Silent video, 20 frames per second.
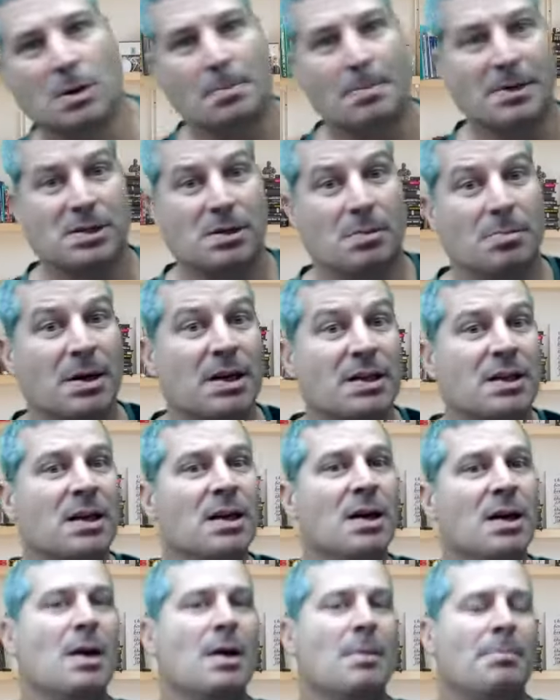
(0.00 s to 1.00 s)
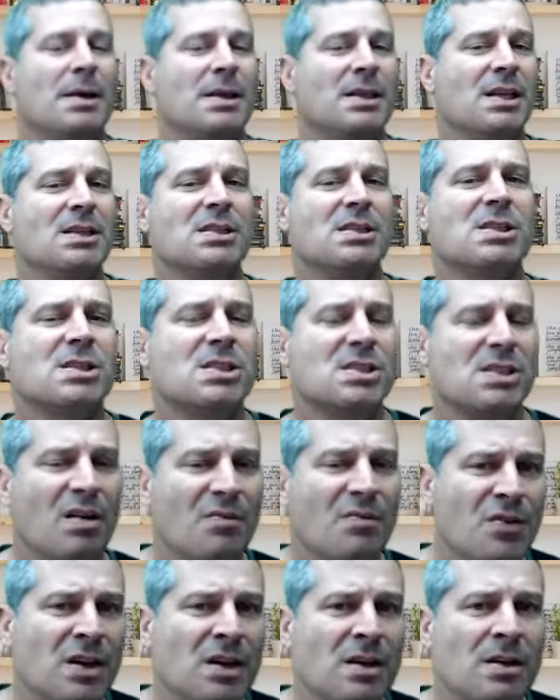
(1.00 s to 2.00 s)
a possibility, but this is
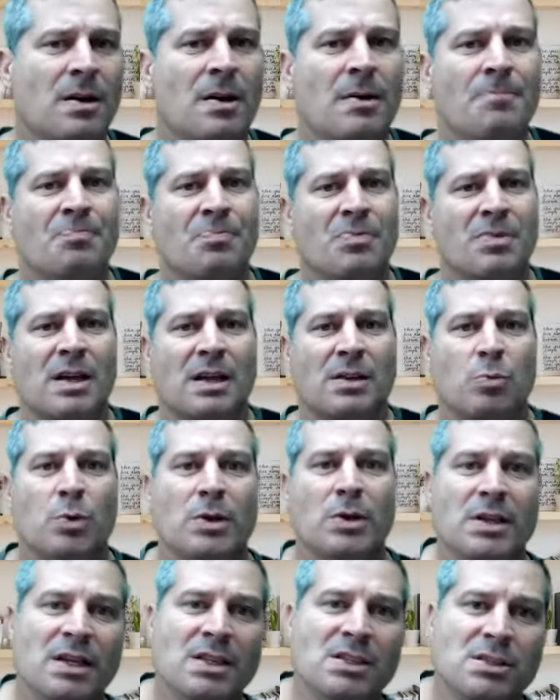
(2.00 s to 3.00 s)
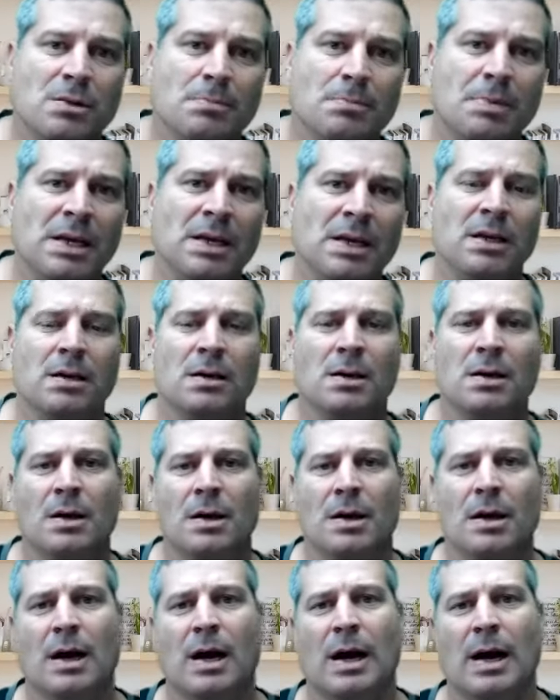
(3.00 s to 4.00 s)
something that needs to be
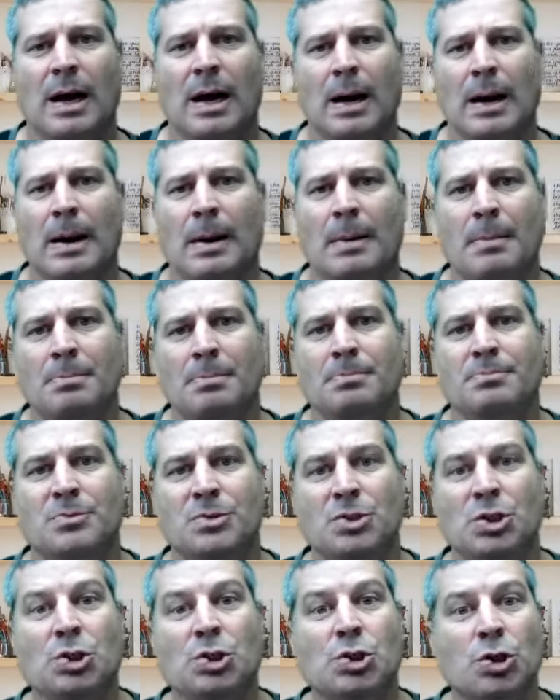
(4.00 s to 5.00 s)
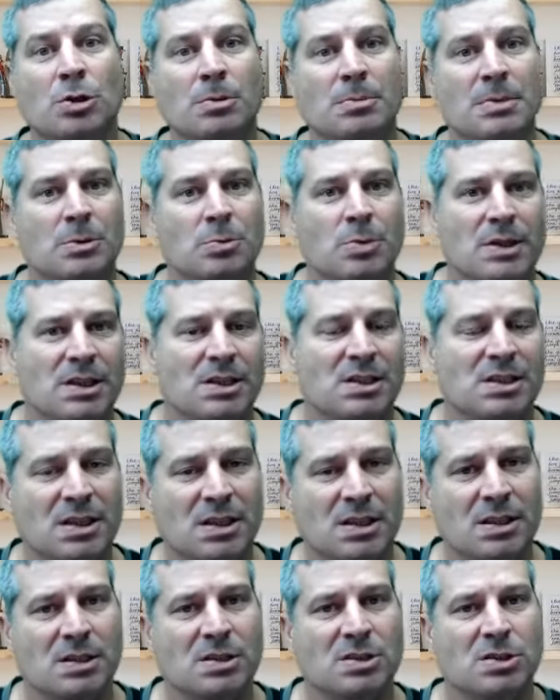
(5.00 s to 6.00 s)
determined with the
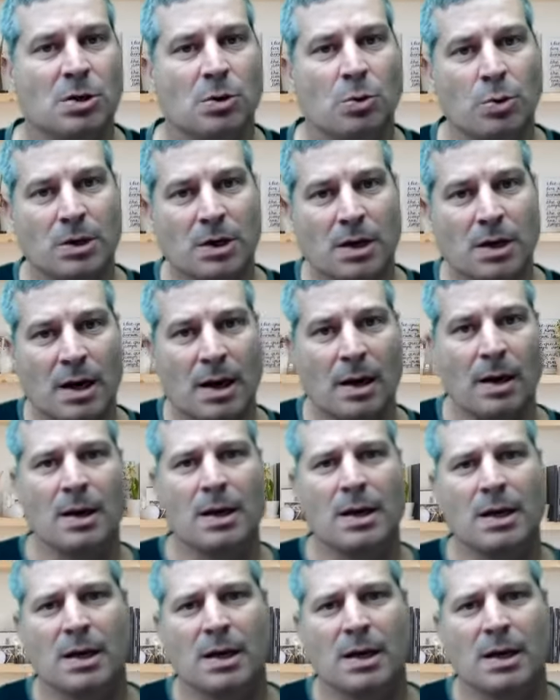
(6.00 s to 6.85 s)
city. So we're gonna